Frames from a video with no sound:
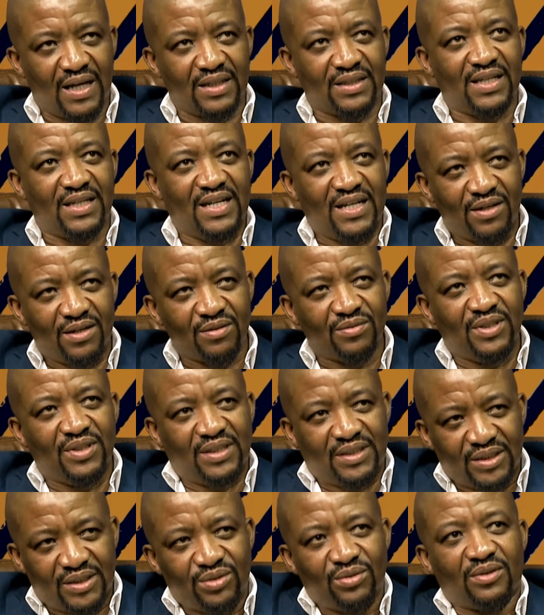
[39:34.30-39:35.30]
get rid of the
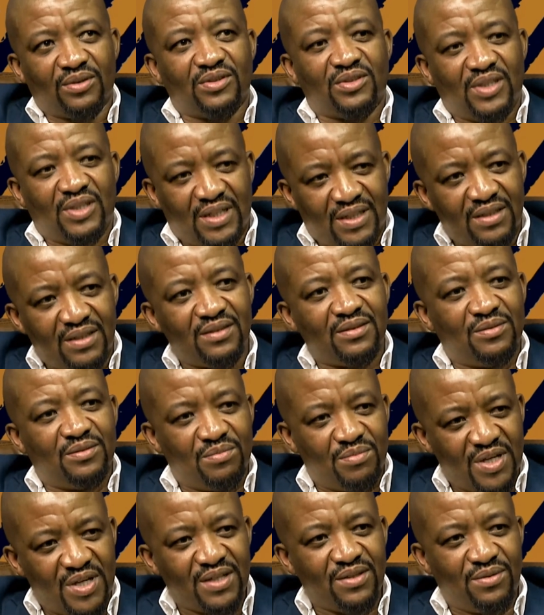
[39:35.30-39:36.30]
rituals that
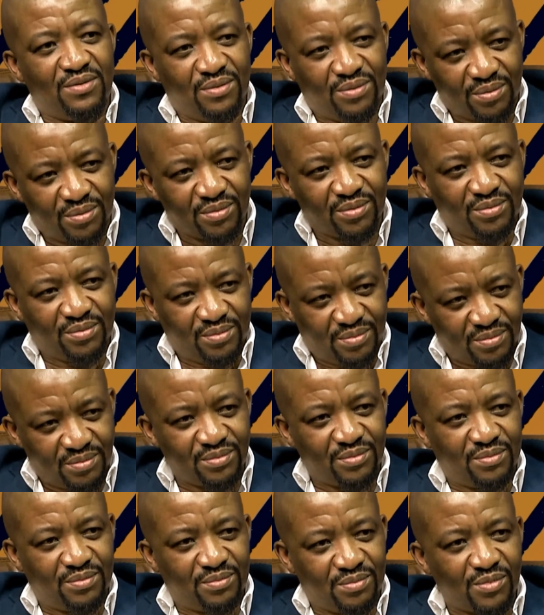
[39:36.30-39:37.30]
make you
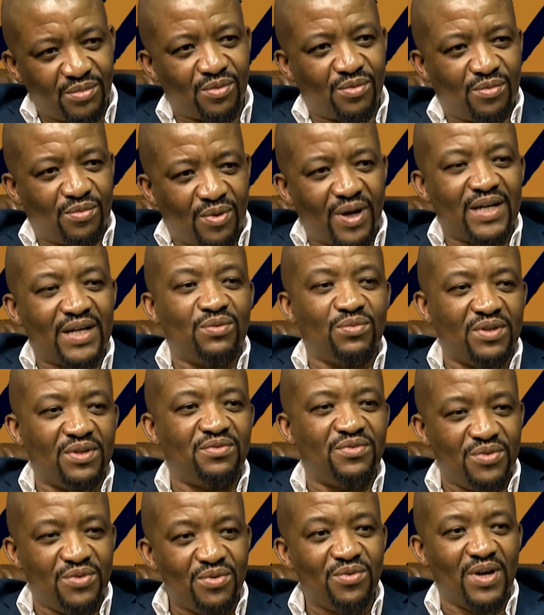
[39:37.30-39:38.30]
what we
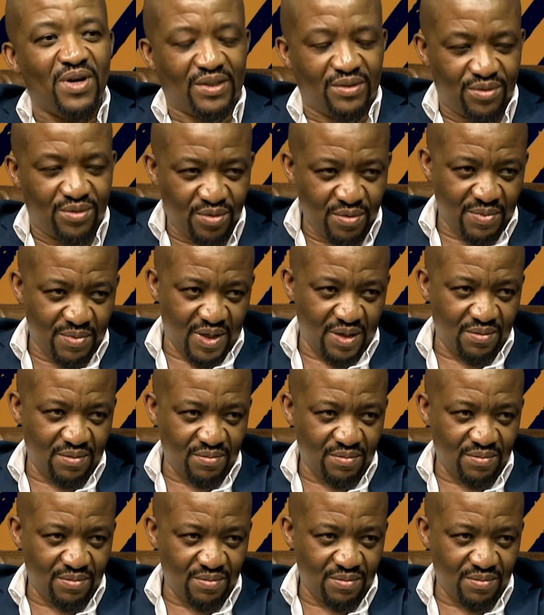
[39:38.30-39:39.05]
view as human.